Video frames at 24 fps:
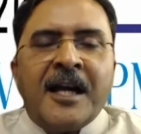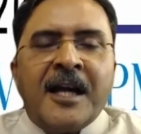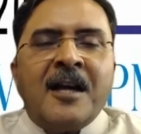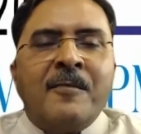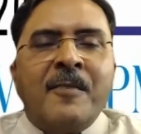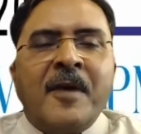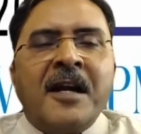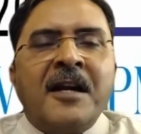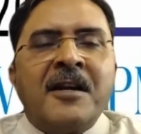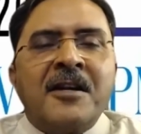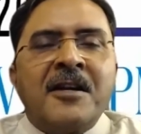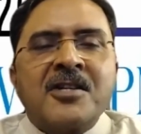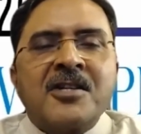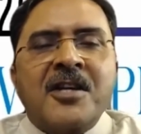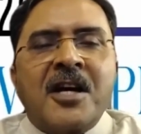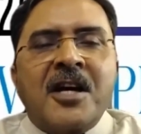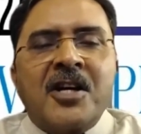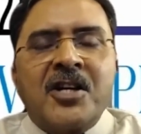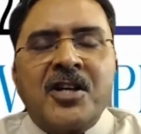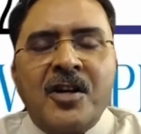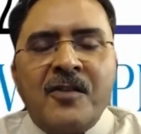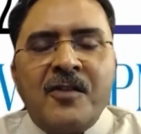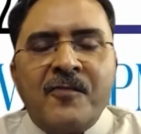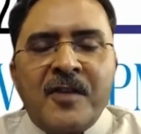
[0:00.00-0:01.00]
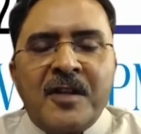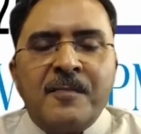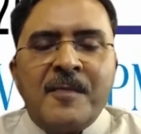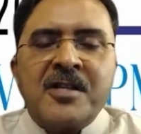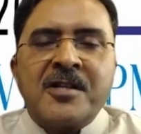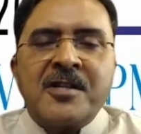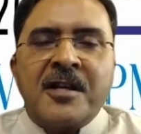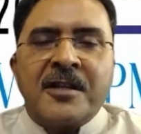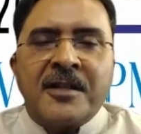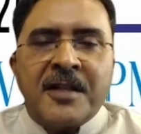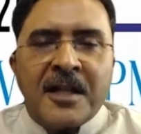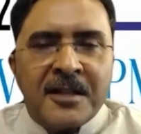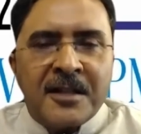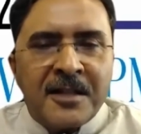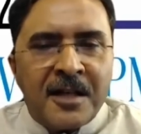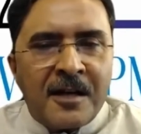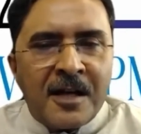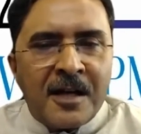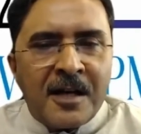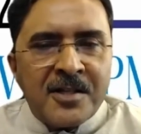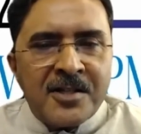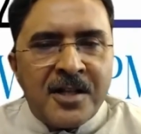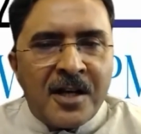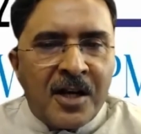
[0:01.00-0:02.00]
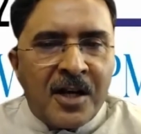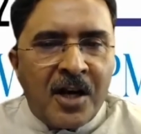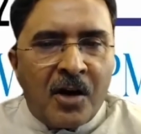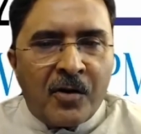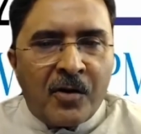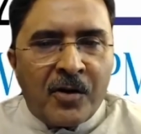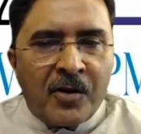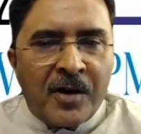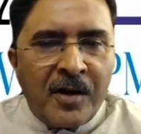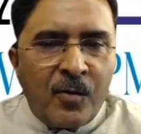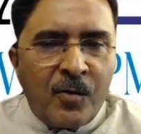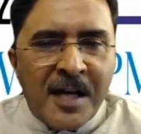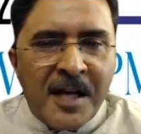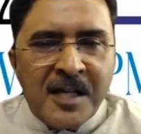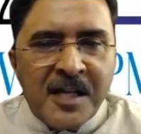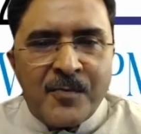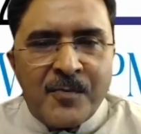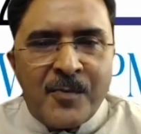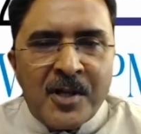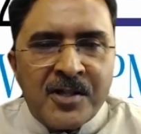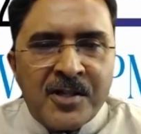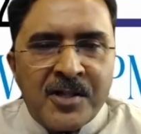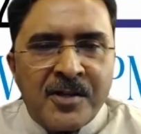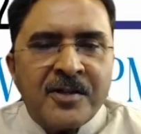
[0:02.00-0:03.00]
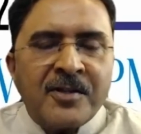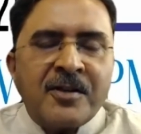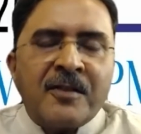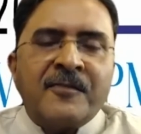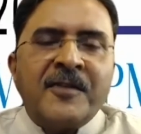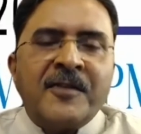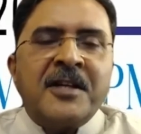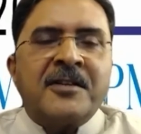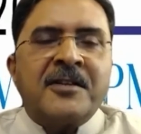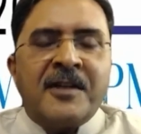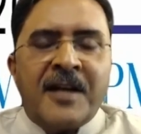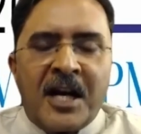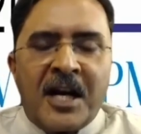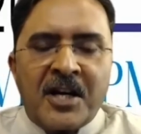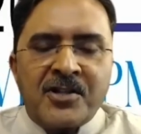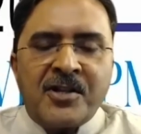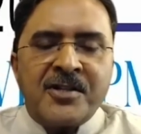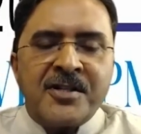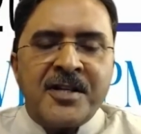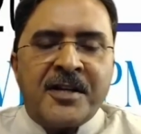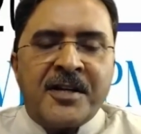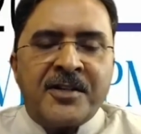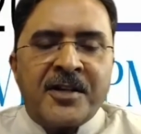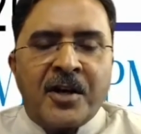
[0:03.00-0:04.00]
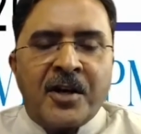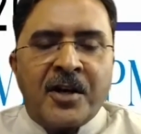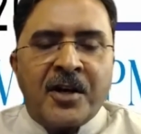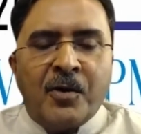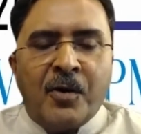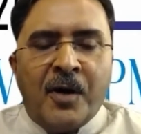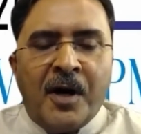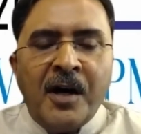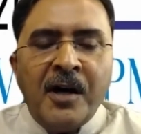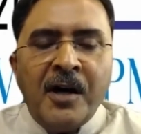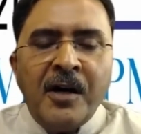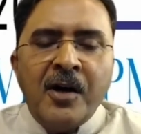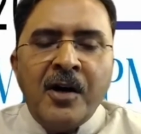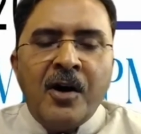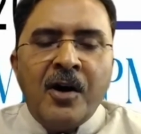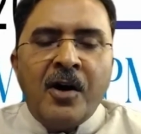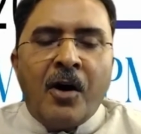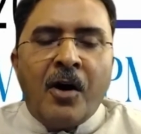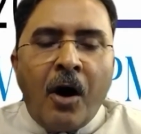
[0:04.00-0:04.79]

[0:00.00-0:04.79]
He'll be in discussion with Mr. Dattaraj Salgaocar, Vice President of the International Centre Goa,